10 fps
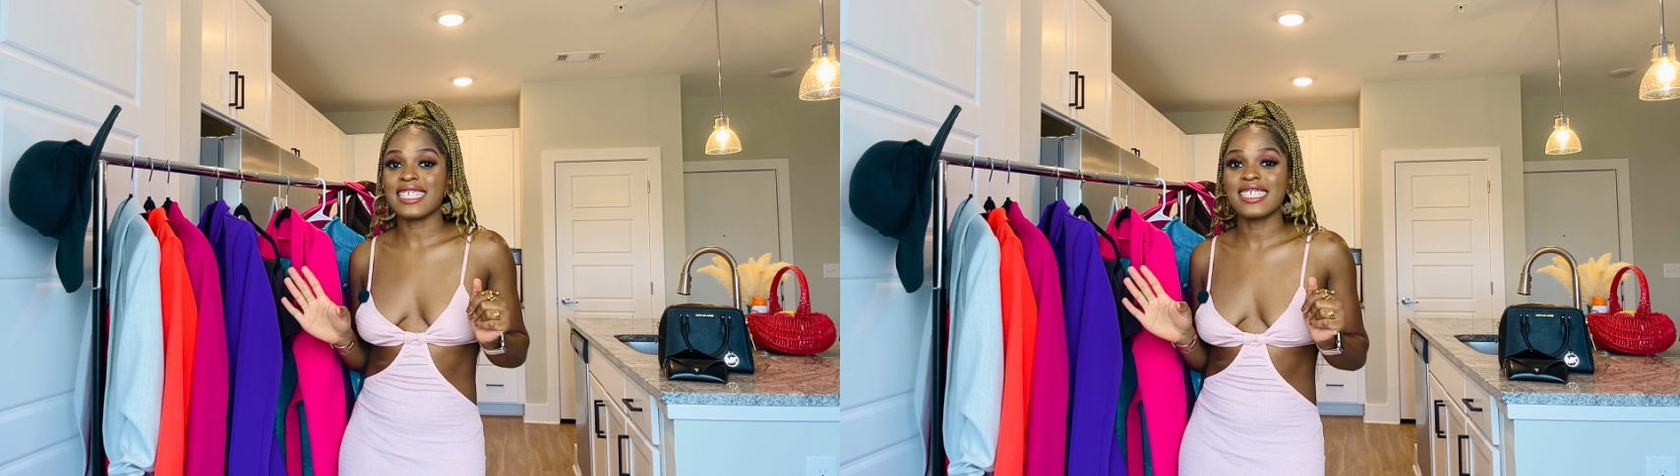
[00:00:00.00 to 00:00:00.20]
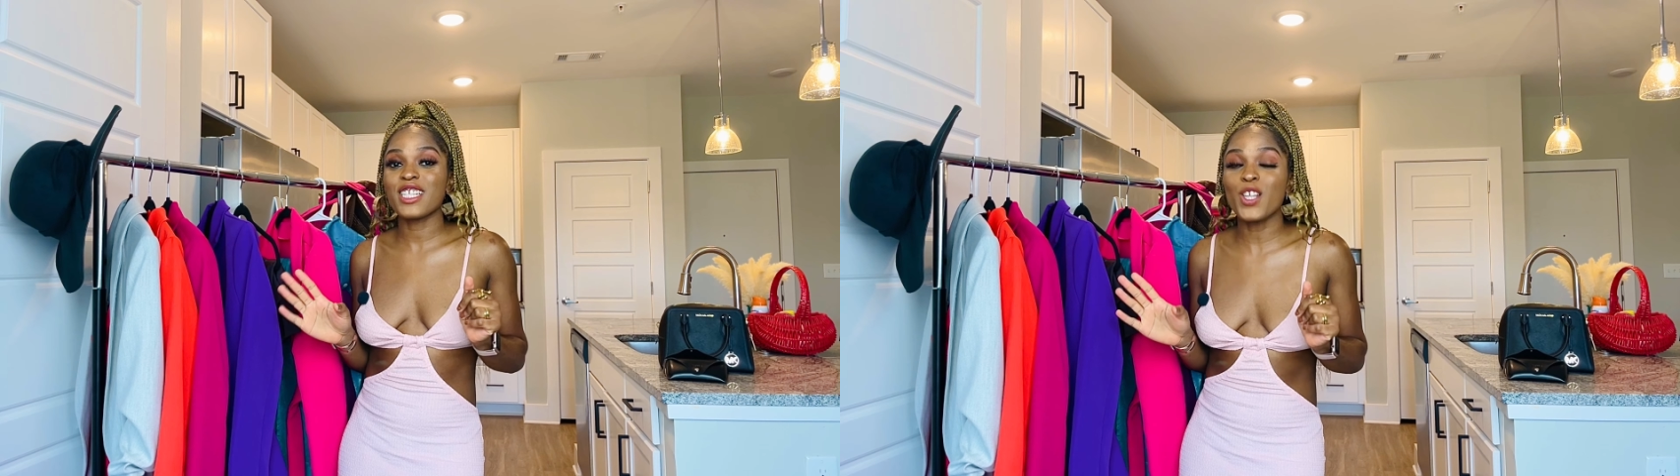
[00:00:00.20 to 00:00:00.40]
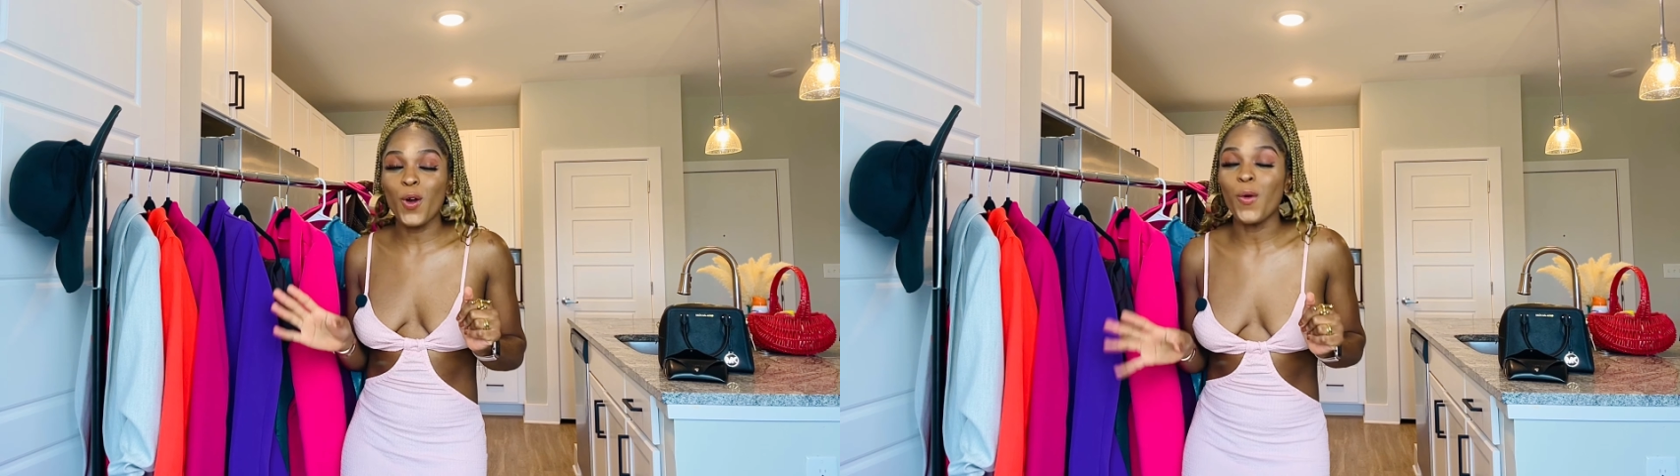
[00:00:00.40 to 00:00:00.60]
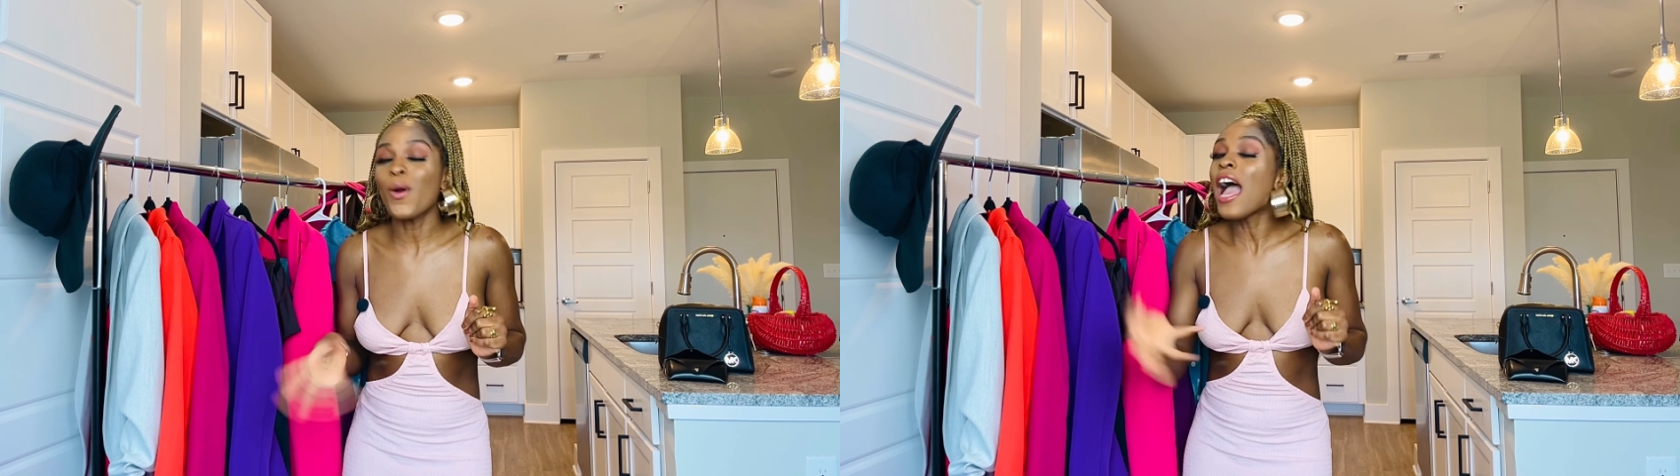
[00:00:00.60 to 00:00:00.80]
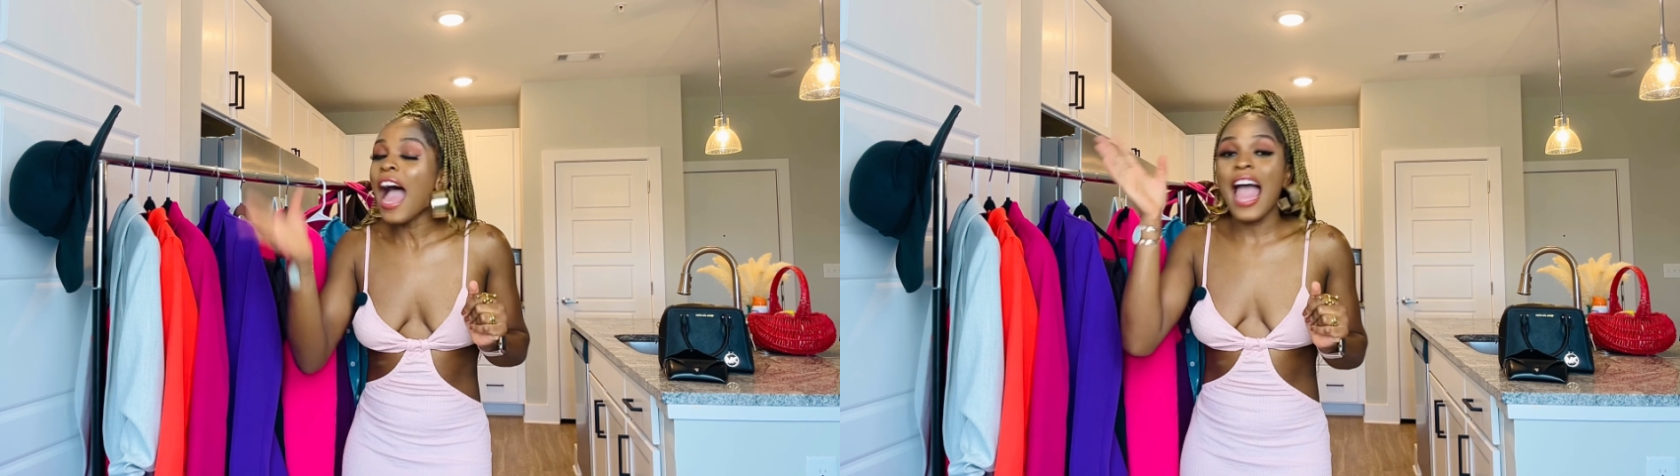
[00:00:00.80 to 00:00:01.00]
so
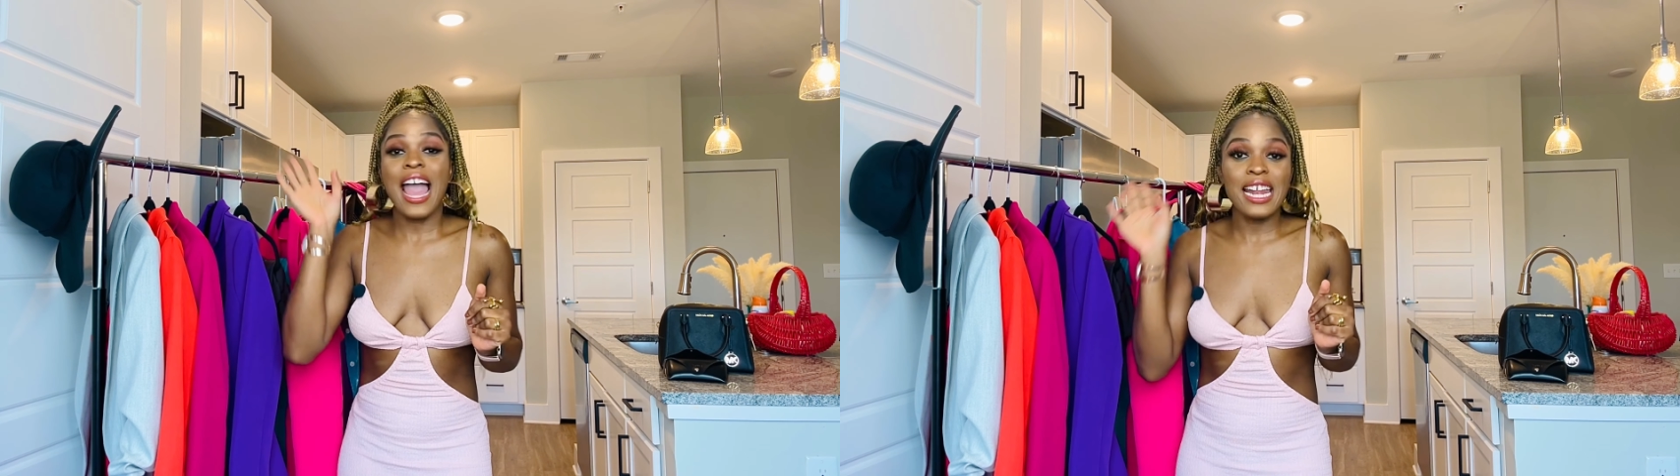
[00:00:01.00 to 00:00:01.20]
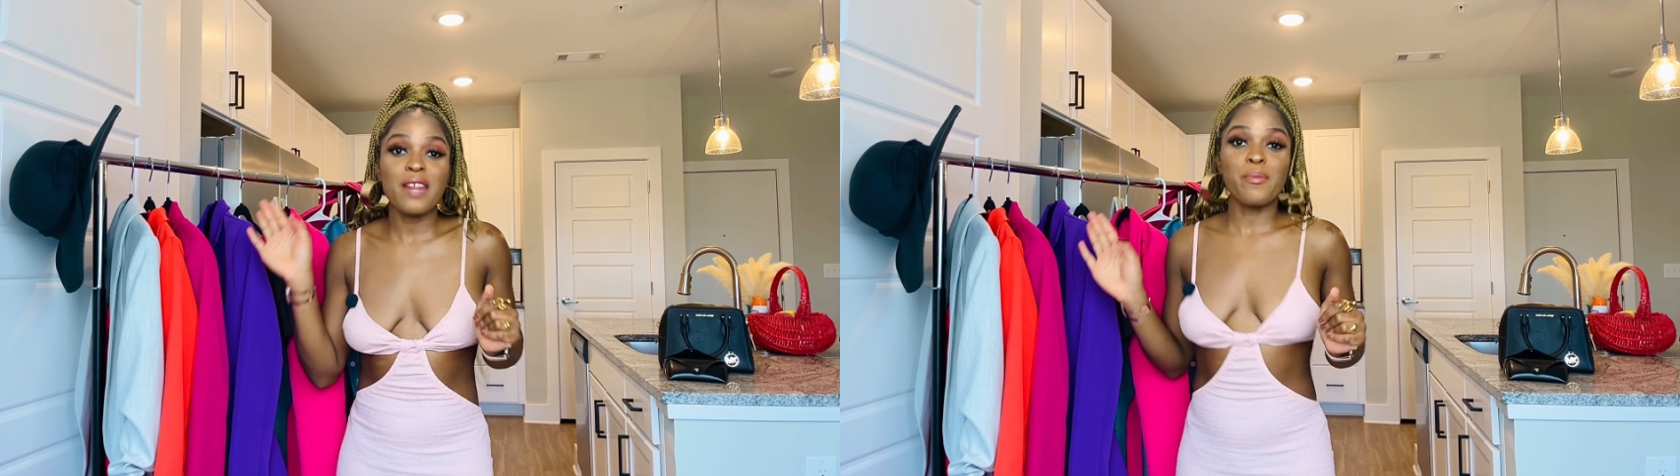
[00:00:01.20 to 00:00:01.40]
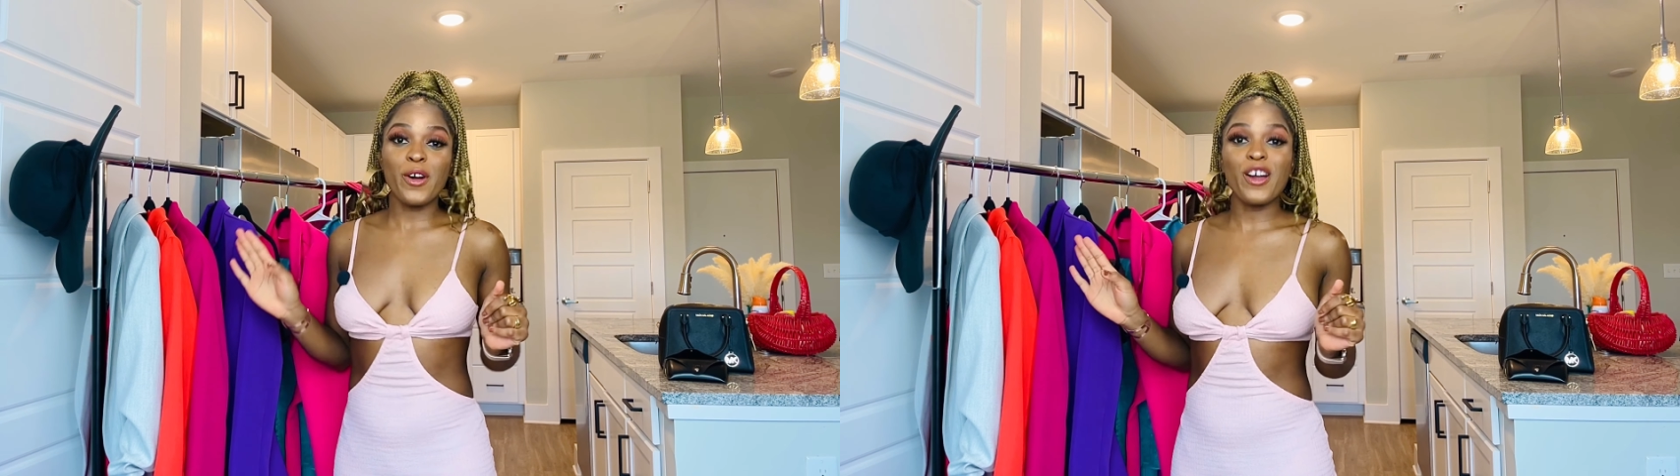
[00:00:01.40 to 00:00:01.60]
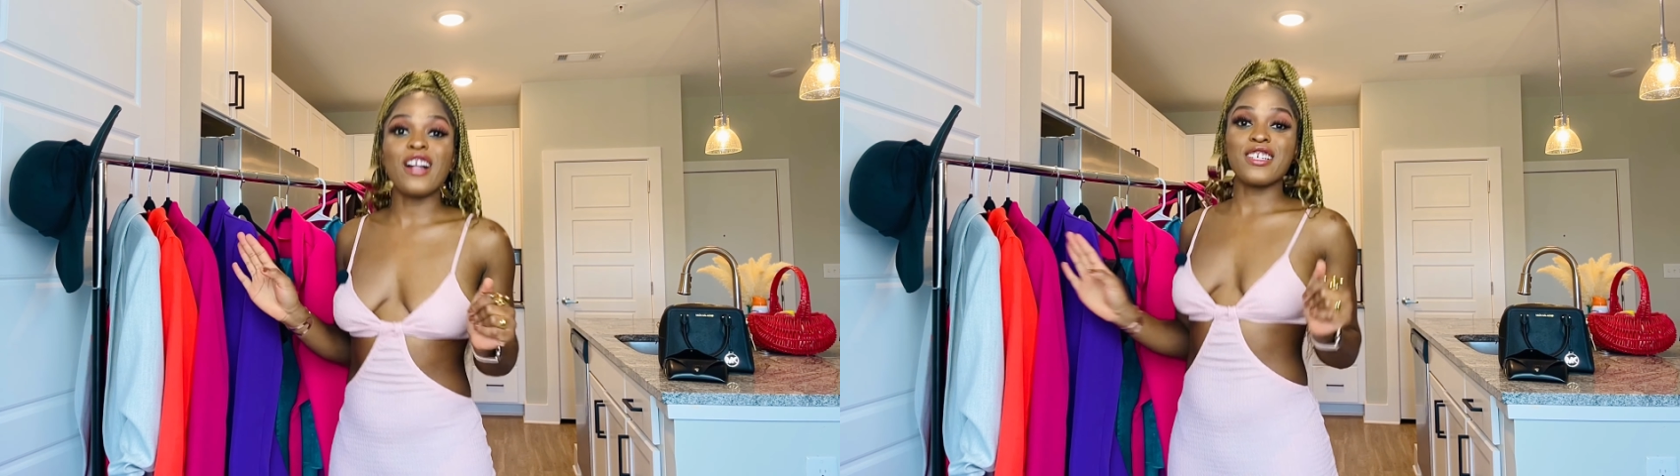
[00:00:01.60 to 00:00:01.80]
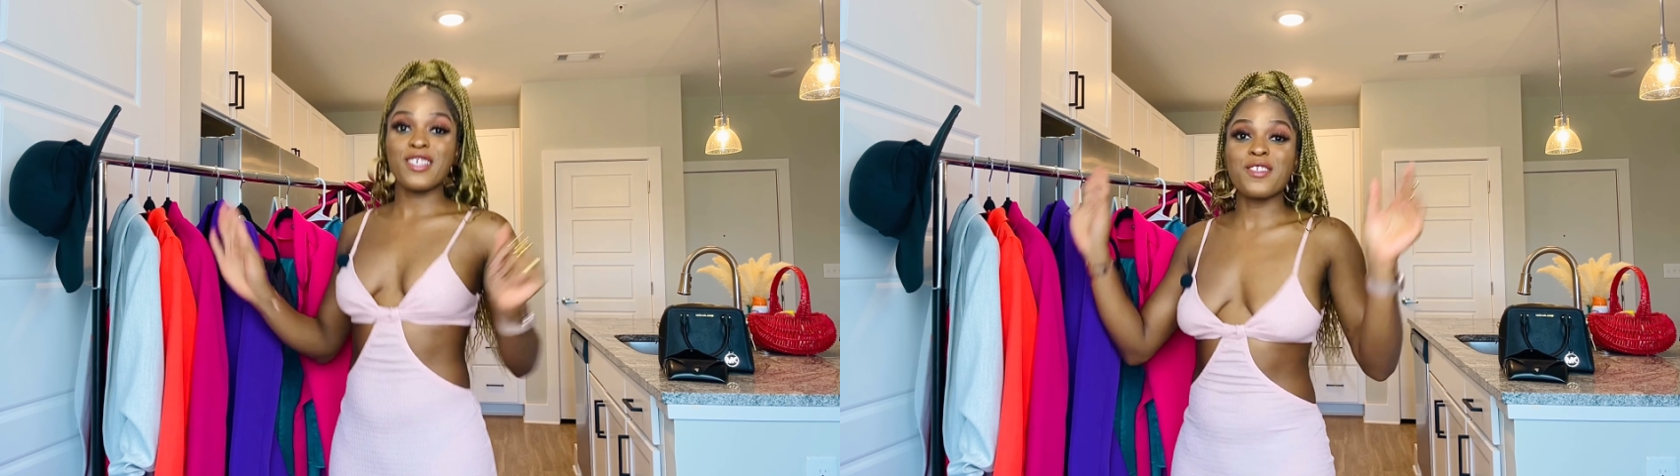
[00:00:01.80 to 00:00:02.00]
I added more
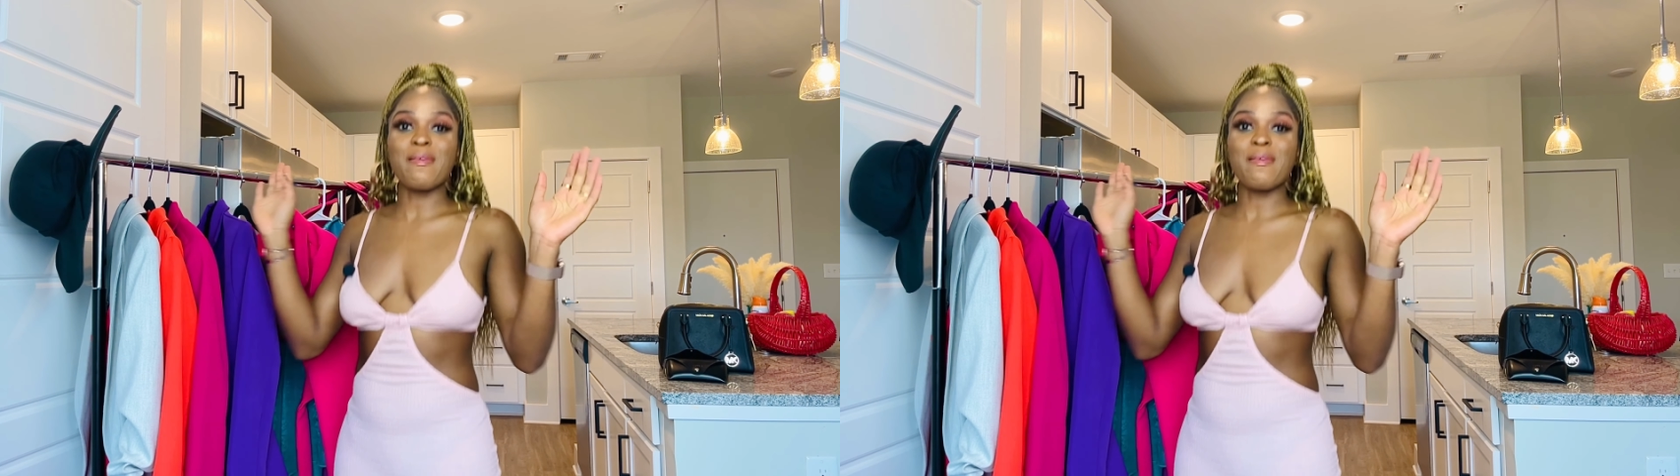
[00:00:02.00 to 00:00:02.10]
colors to my